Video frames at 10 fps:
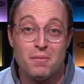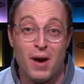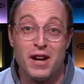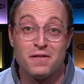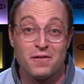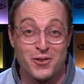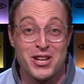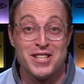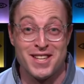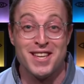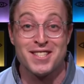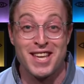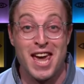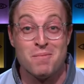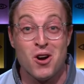that might freeze his
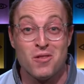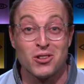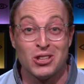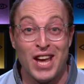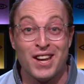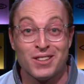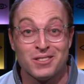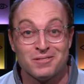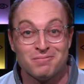game over later.